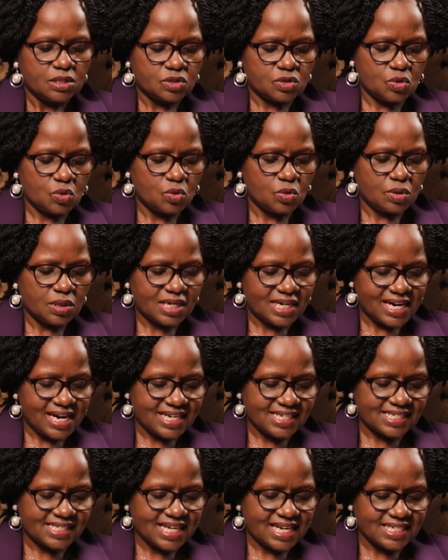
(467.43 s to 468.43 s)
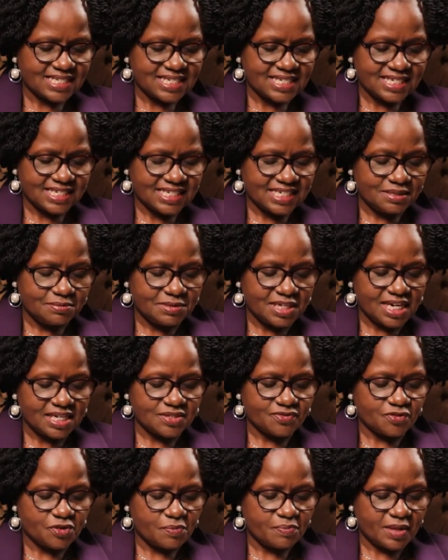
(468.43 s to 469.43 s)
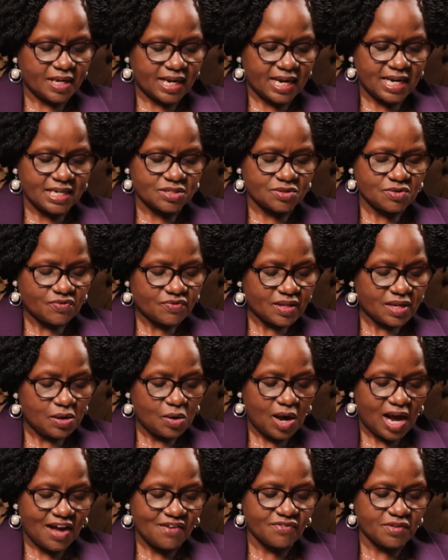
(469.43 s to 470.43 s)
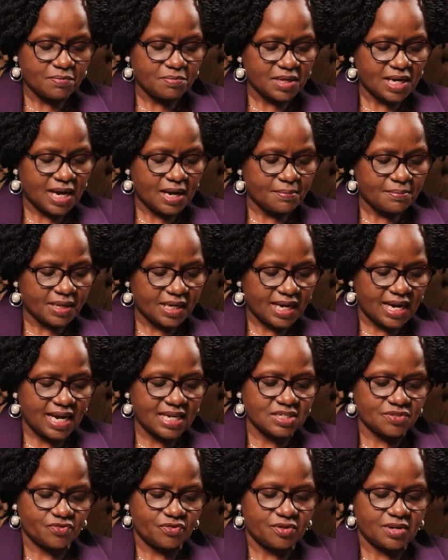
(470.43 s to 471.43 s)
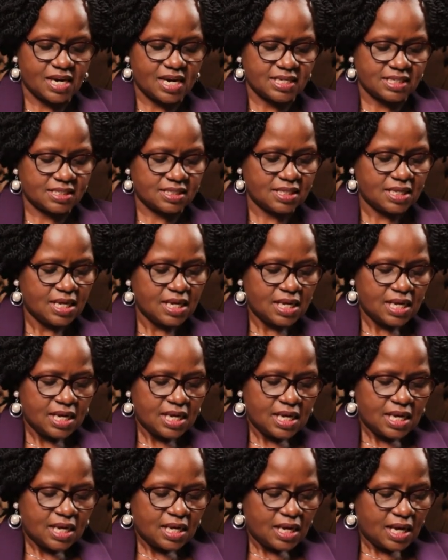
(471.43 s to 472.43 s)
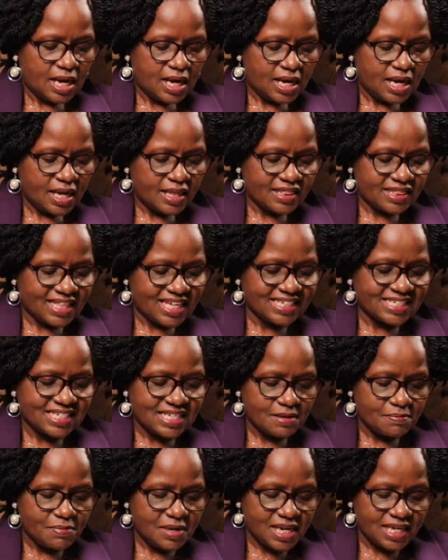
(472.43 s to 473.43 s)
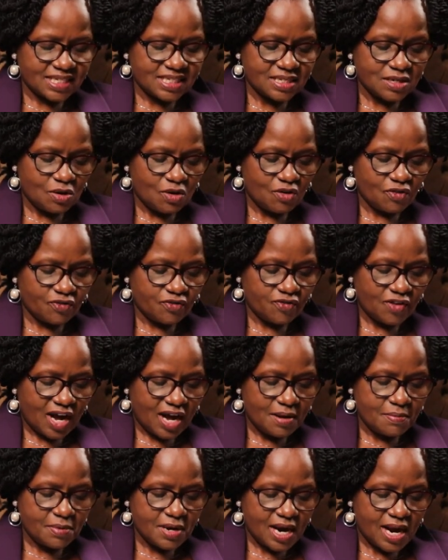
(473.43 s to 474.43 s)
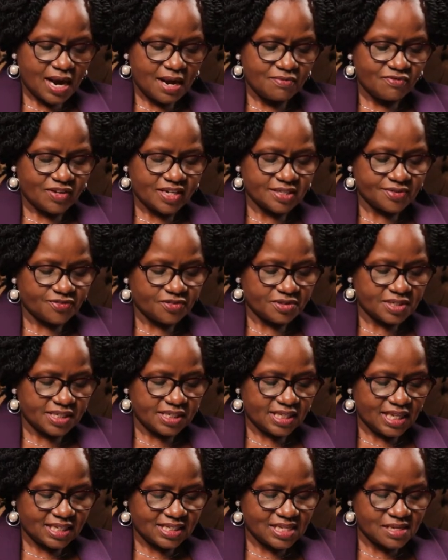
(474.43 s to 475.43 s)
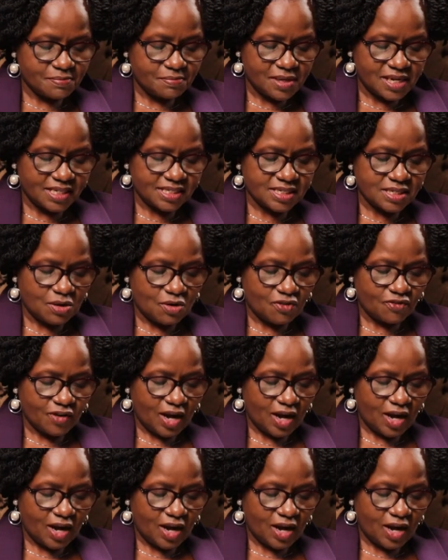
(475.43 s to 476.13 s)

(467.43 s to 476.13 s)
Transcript: So Christ has redeemed us from the curse of the law, having become a curse for us. That the blessing of Abraham, verse 14, that the blessing